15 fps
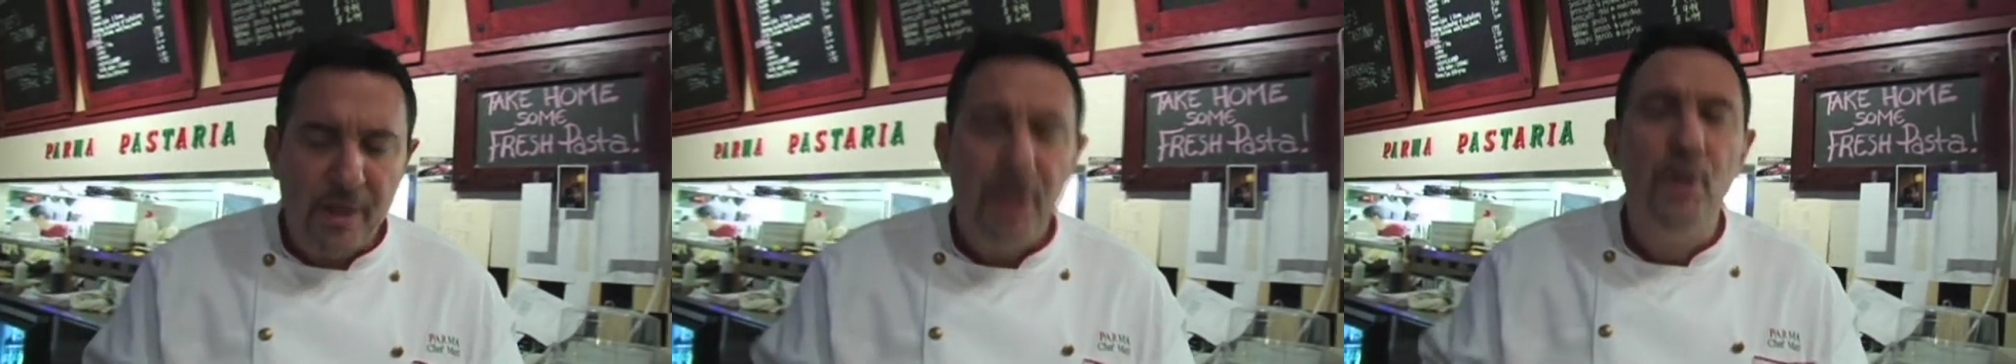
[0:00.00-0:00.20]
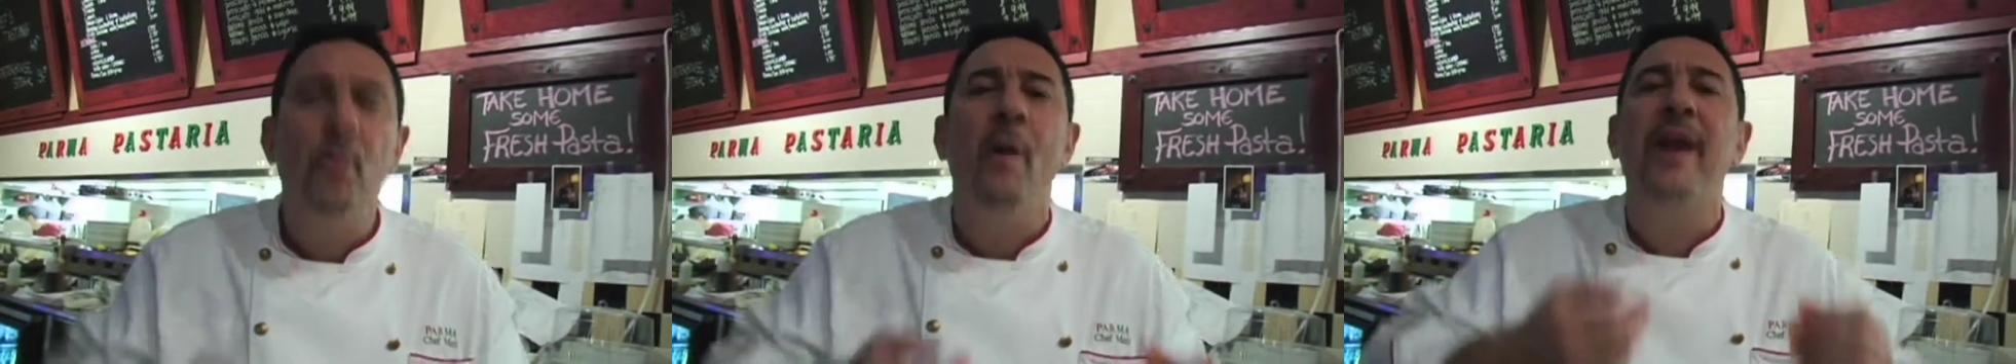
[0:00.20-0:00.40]

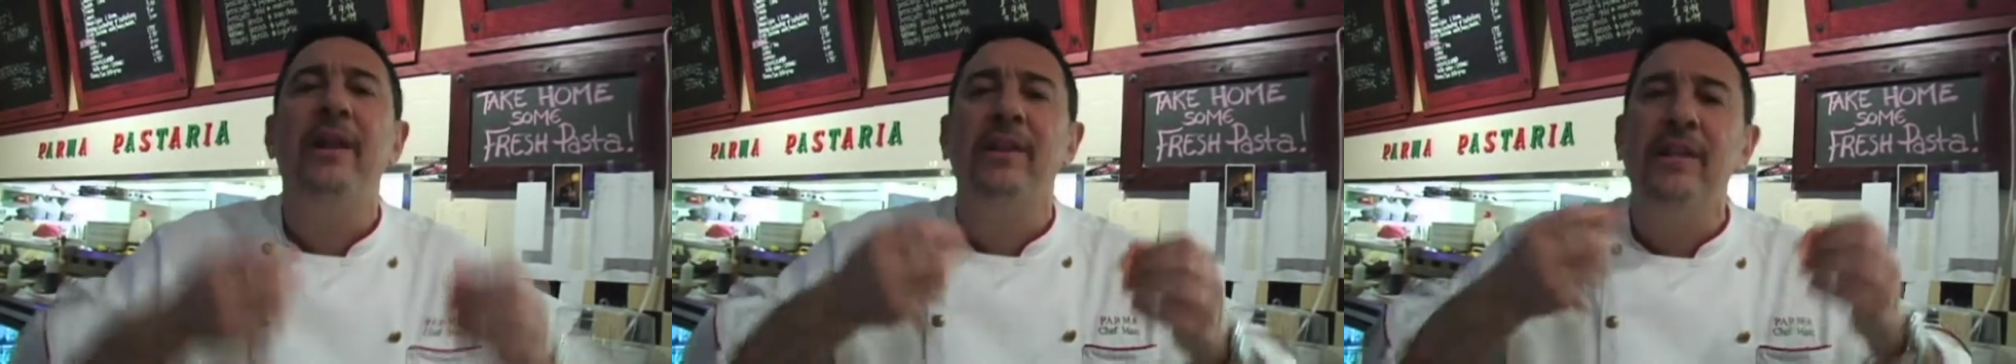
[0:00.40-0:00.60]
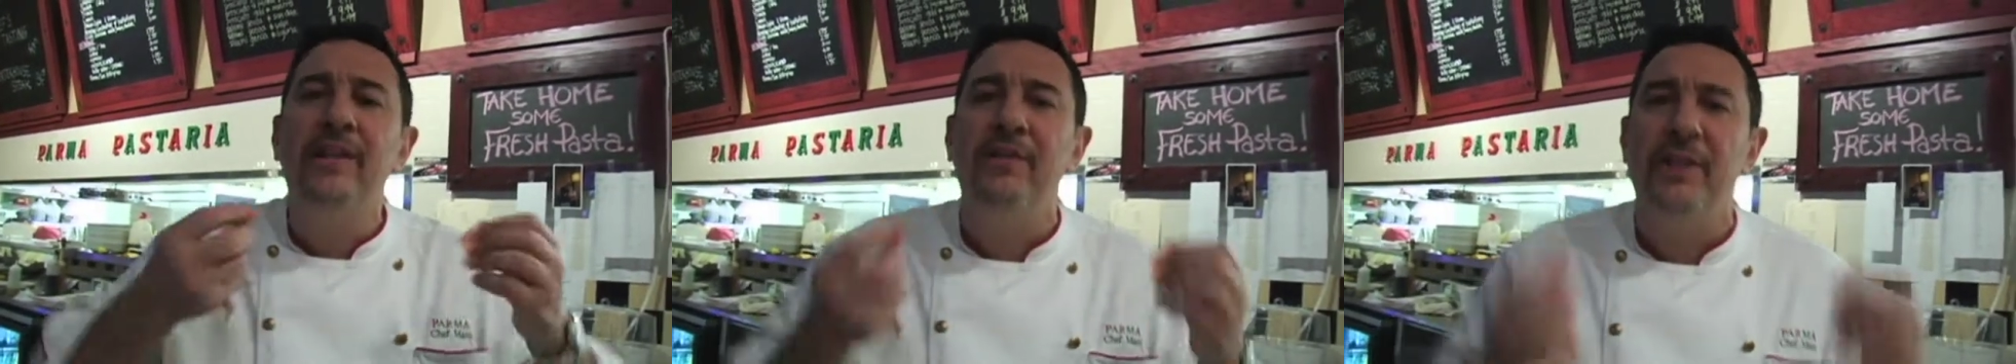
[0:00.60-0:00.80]
You want to
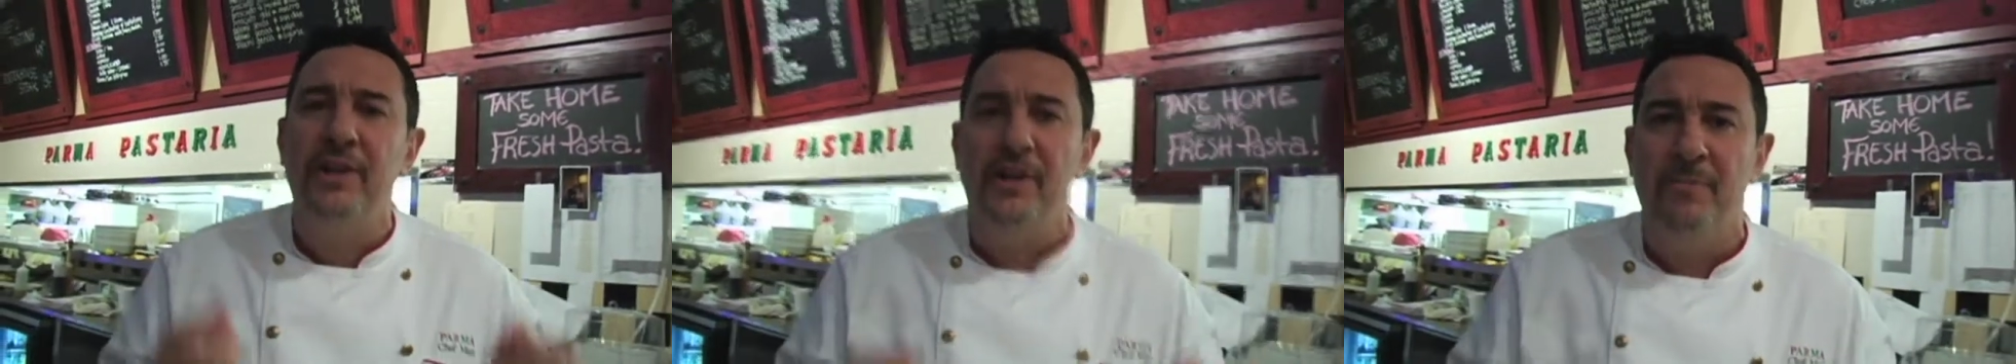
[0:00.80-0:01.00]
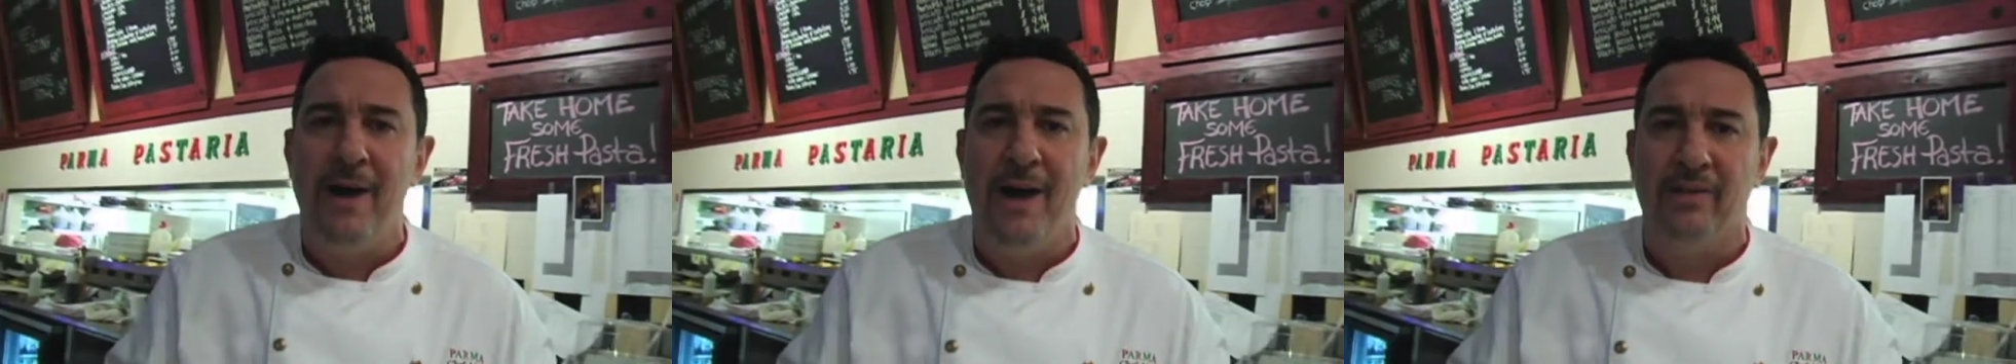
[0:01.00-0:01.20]
leave it in
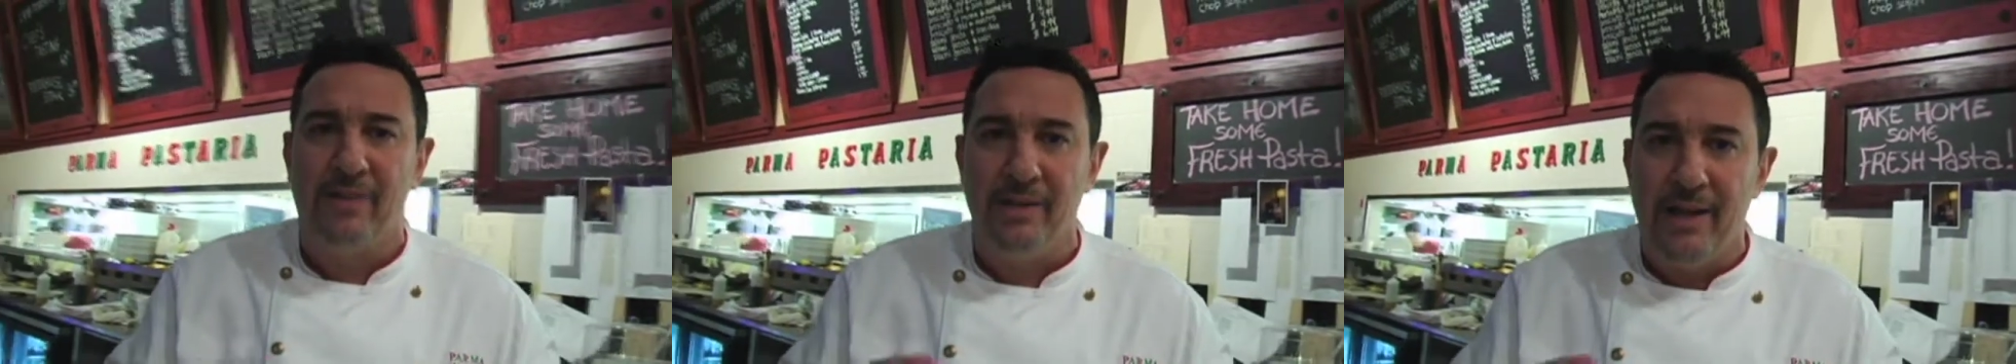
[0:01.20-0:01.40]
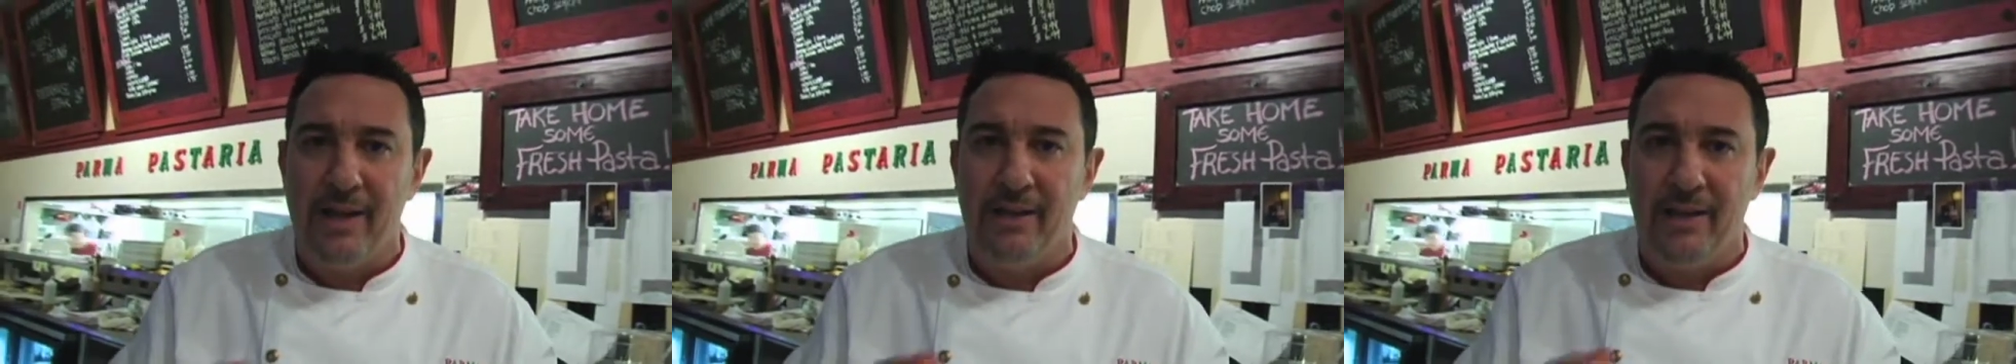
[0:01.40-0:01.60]
your mouth
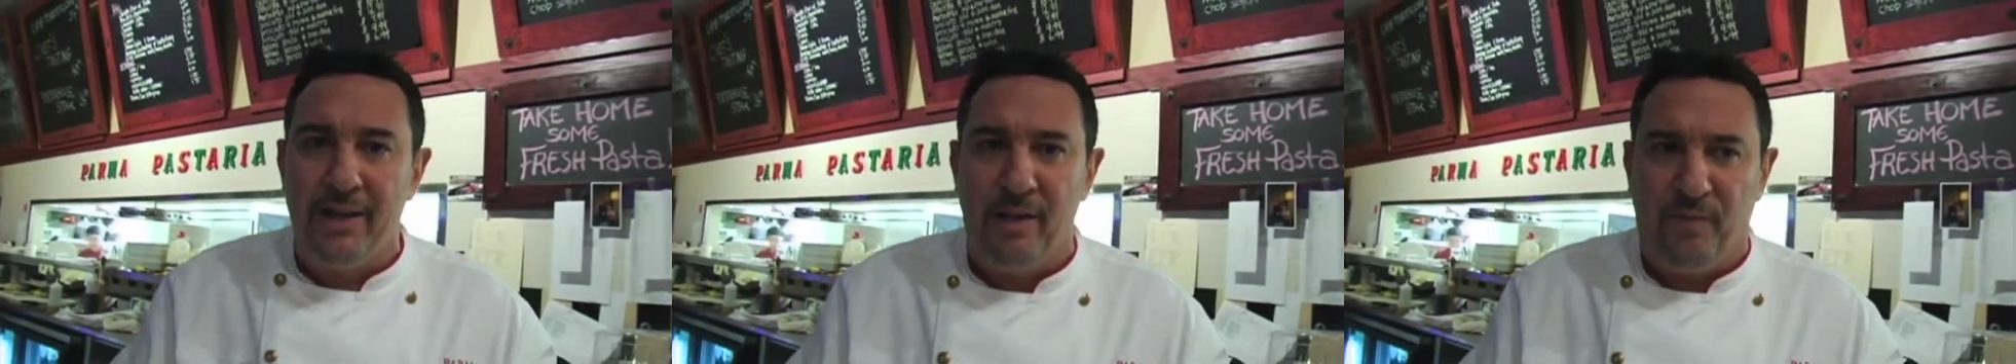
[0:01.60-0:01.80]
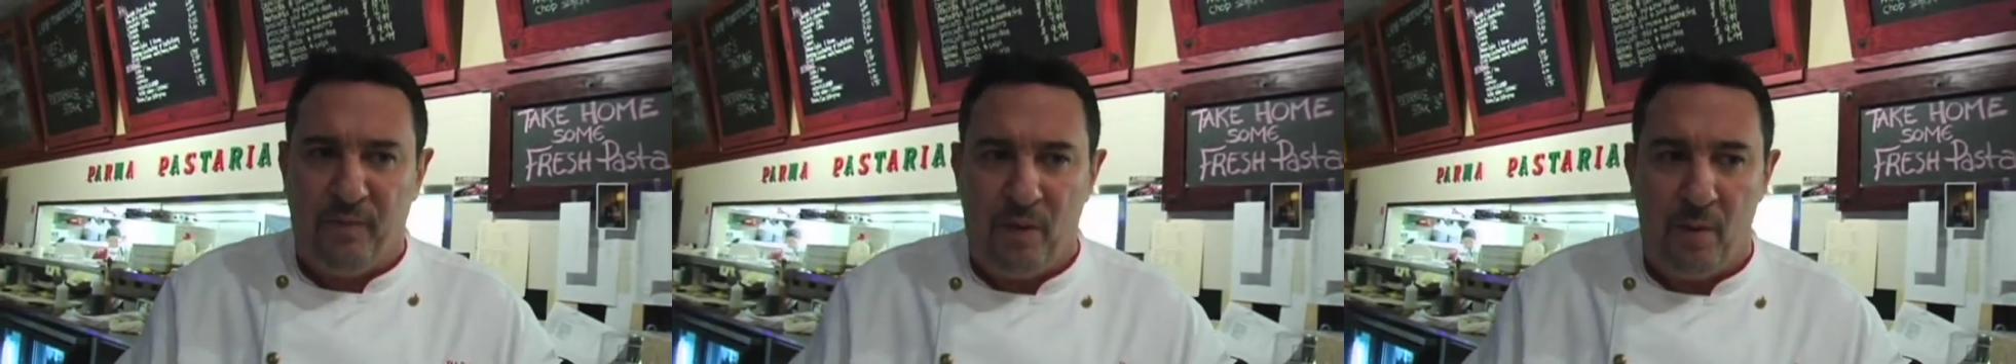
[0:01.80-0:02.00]
and let it
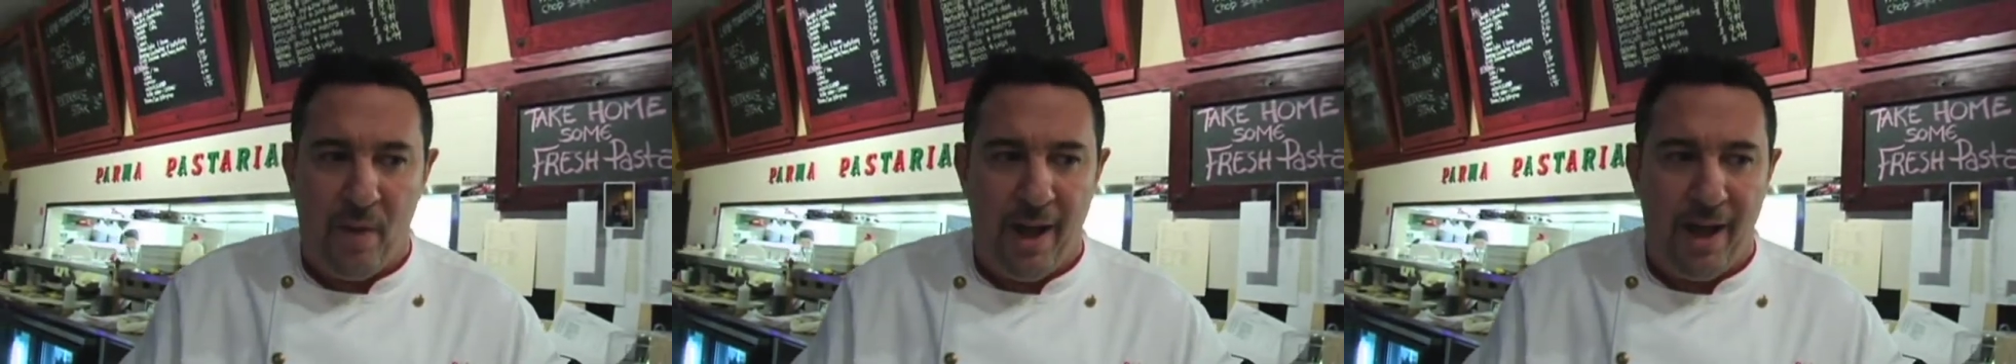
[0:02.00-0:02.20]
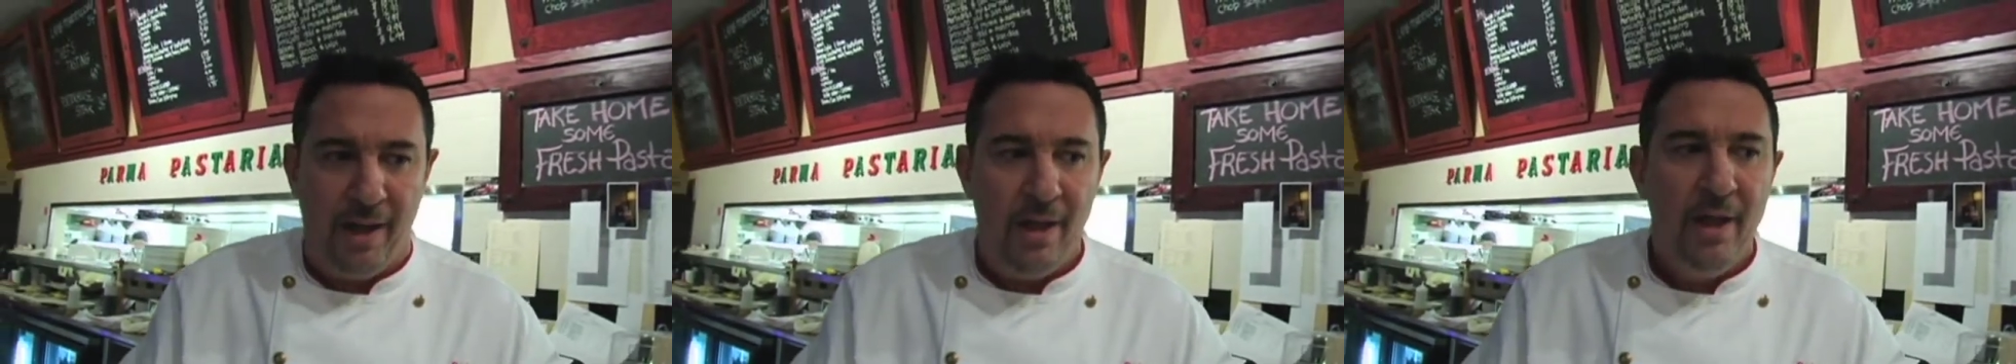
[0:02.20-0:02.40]
linger for a
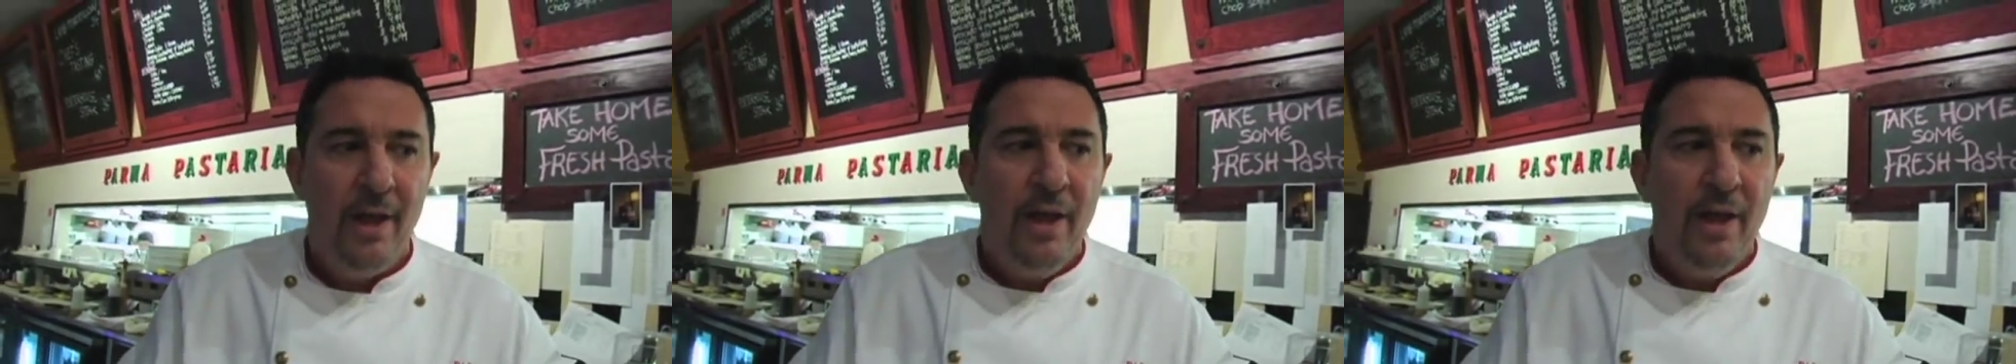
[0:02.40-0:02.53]
while.